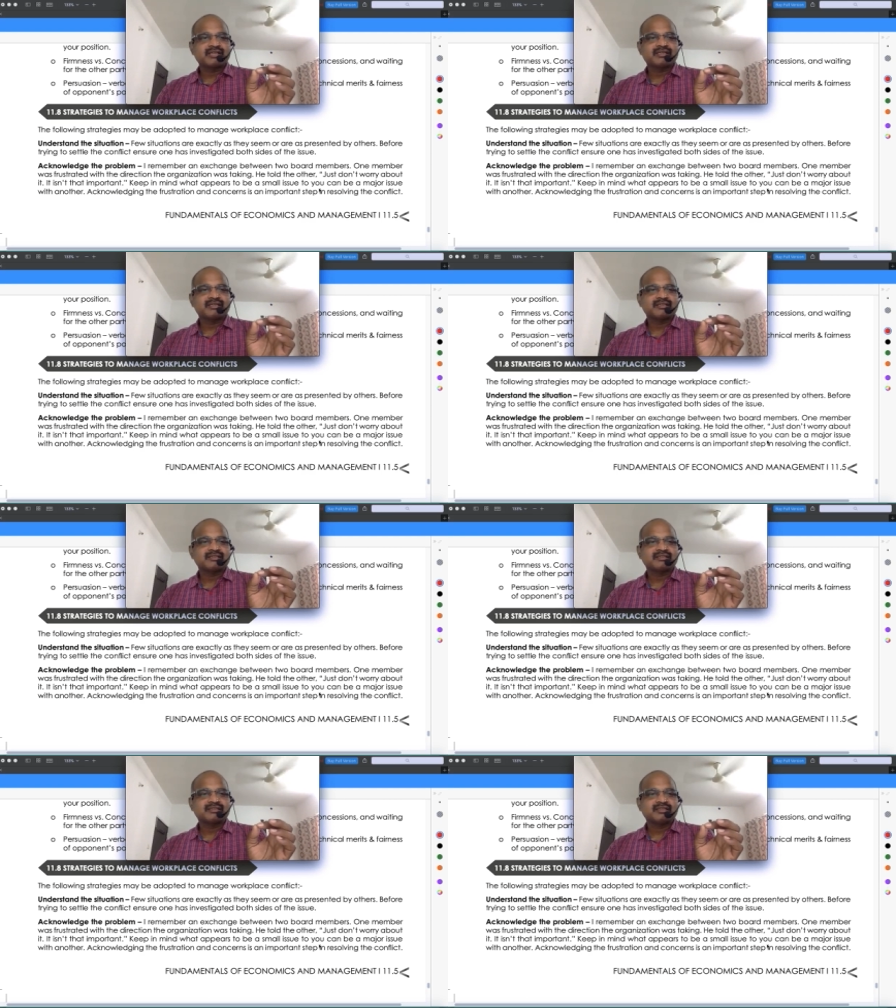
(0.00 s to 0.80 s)
it
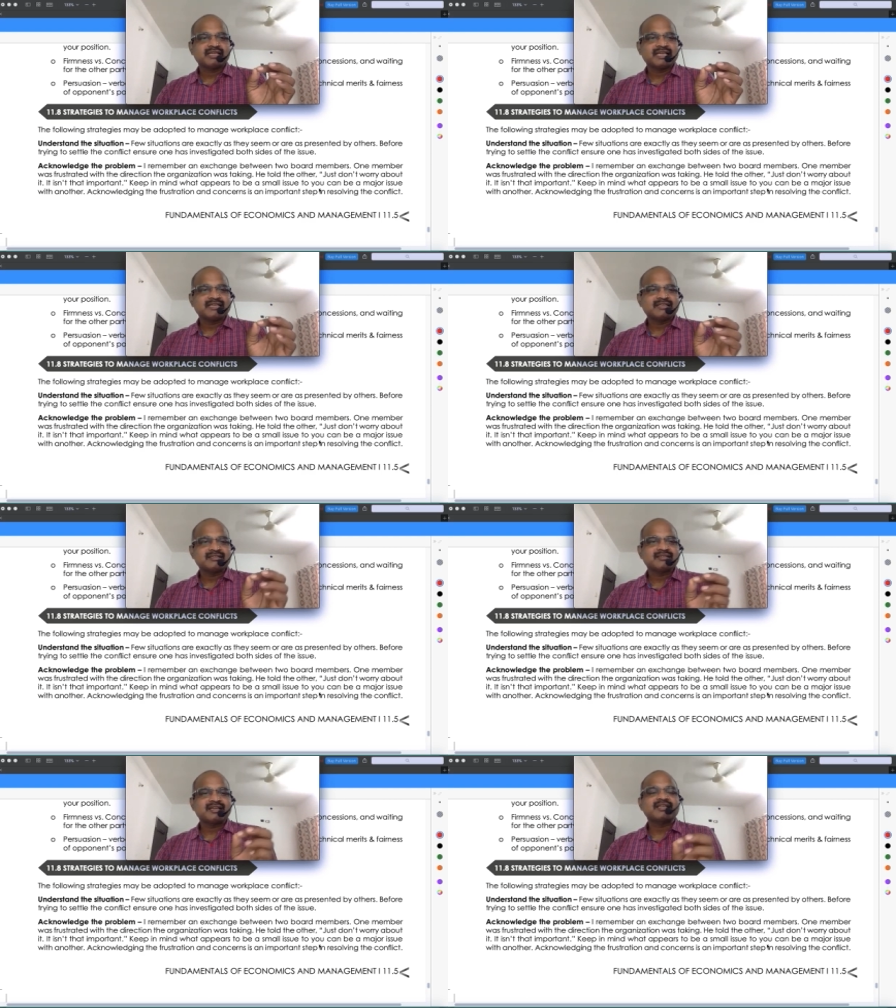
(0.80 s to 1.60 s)
it
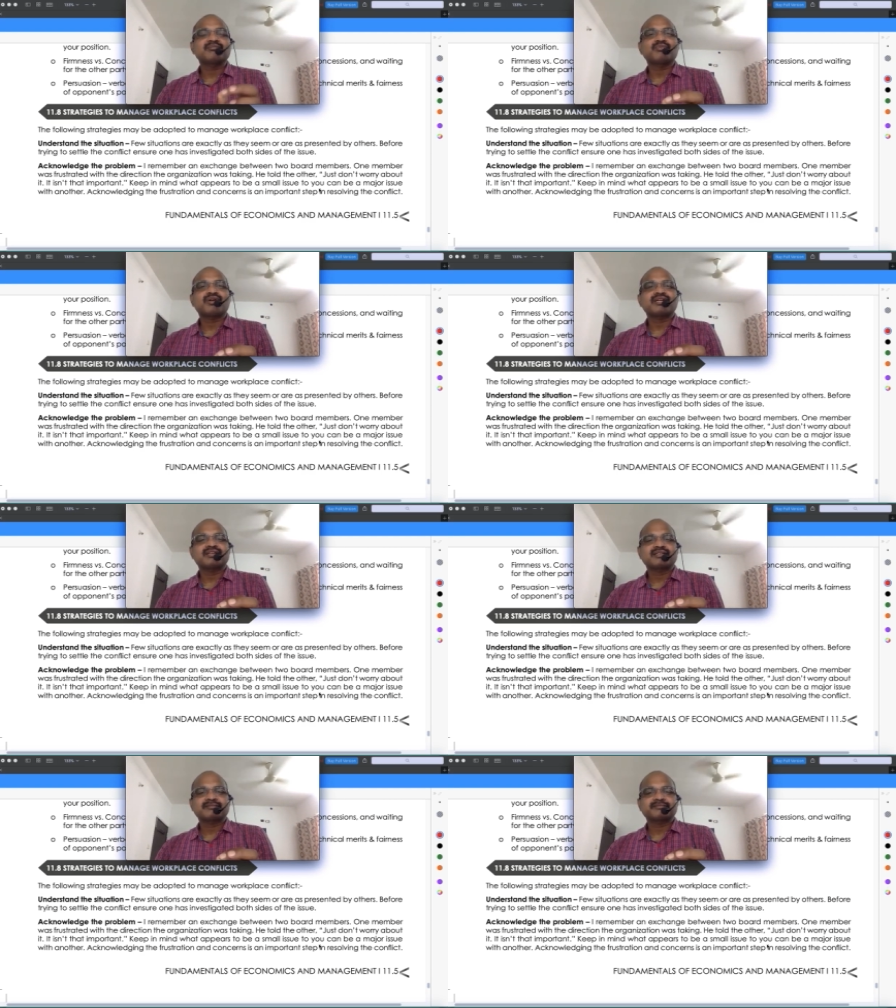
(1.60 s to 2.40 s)
isn't that important